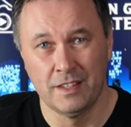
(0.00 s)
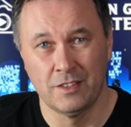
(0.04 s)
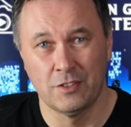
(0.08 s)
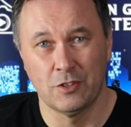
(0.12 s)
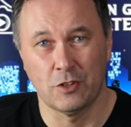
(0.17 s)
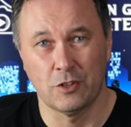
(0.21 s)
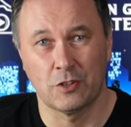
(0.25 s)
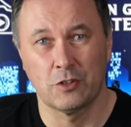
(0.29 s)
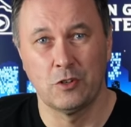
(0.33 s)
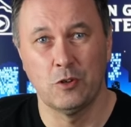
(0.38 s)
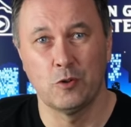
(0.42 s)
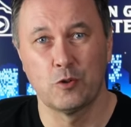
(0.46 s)

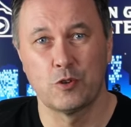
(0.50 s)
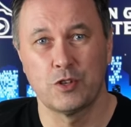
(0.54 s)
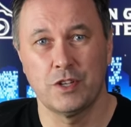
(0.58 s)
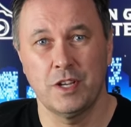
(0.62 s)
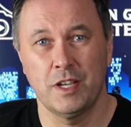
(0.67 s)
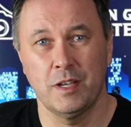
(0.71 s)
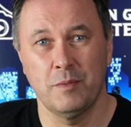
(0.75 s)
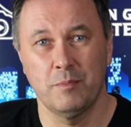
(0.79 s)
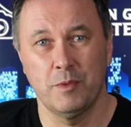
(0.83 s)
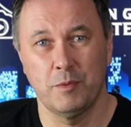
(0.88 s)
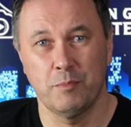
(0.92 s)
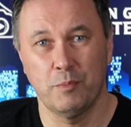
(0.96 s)
Took no
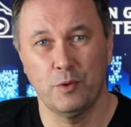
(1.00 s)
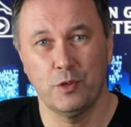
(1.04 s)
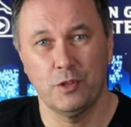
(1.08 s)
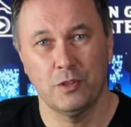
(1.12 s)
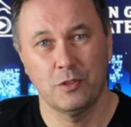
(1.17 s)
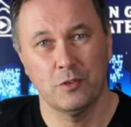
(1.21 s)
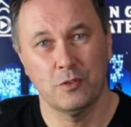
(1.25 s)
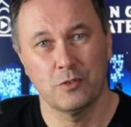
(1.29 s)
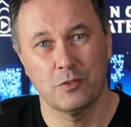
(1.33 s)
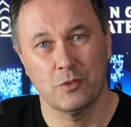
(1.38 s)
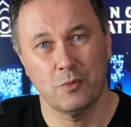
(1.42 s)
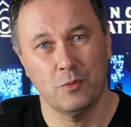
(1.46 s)
shame in putting
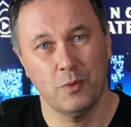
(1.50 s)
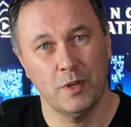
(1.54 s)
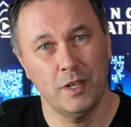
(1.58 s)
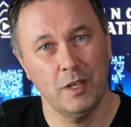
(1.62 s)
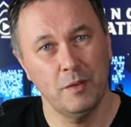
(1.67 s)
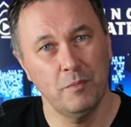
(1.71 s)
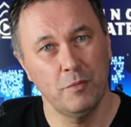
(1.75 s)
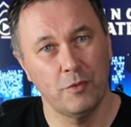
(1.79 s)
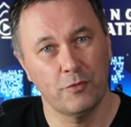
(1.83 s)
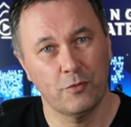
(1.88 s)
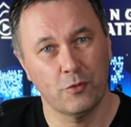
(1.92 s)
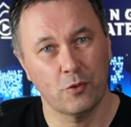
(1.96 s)
those away
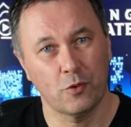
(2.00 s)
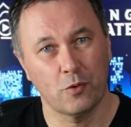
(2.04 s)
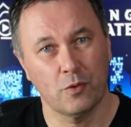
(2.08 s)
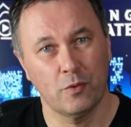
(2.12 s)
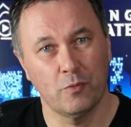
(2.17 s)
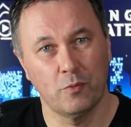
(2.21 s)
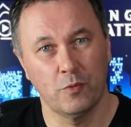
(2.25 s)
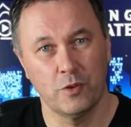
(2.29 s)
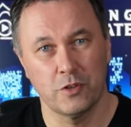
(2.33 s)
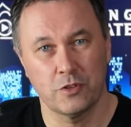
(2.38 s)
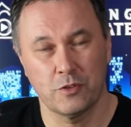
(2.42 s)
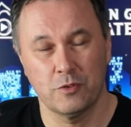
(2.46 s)
before
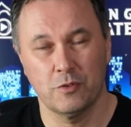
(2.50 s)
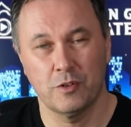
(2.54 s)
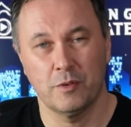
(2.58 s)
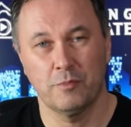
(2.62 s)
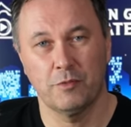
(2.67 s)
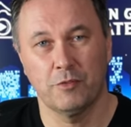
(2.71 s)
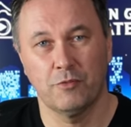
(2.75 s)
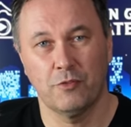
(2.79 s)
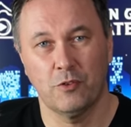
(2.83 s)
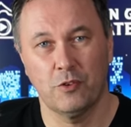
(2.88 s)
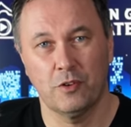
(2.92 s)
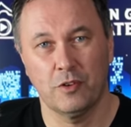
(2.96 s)
we showed up
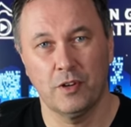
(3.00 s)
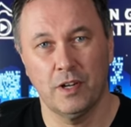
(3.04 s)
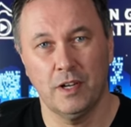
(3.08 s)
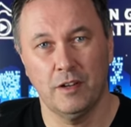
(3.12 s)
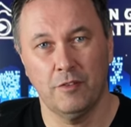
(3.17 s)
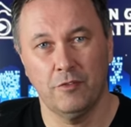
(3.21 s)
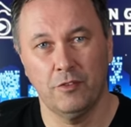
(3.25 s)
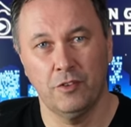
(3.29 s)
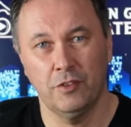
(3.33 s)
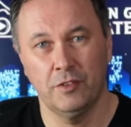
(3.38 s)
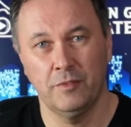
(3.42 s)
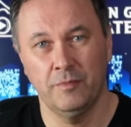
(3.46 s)
to
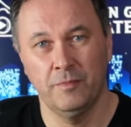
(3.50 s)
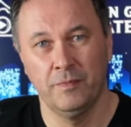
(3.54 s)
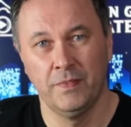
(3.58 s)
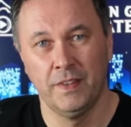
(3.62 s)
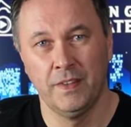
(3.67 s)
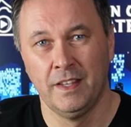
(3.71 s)
photograph it.